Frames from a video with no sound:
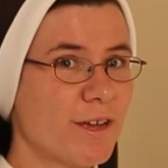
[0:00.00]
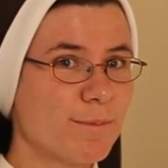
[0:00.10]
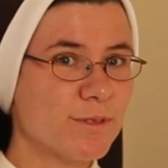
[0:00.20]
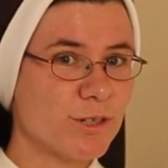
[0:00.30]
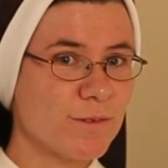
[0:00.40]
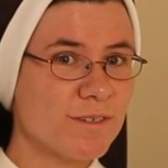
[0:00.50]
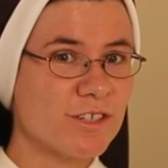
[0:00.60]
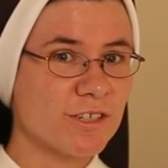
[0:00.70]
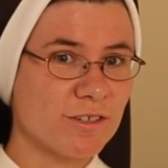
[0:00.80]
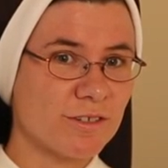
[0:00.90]

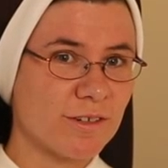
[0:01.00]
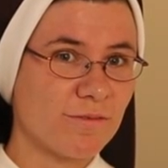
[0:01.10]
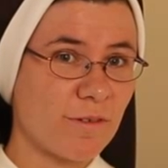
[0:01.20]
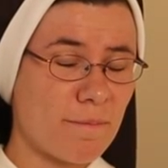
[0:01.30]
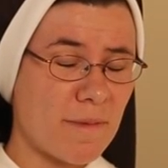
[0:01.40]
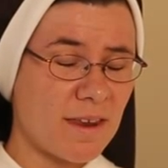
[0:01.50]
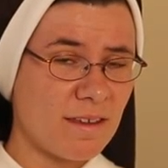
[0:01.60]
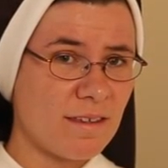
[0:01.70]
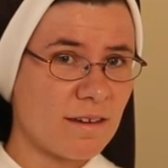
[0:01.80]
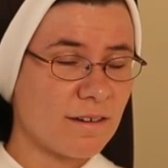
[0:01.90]
observed children for
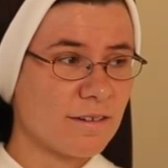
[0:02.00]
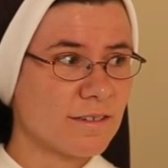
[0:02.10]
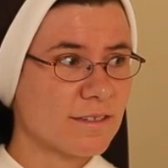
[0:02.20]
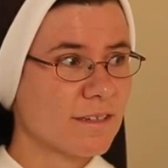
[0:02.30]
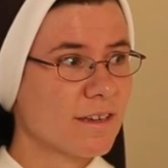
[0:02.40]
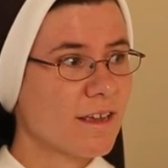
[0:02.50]
many years.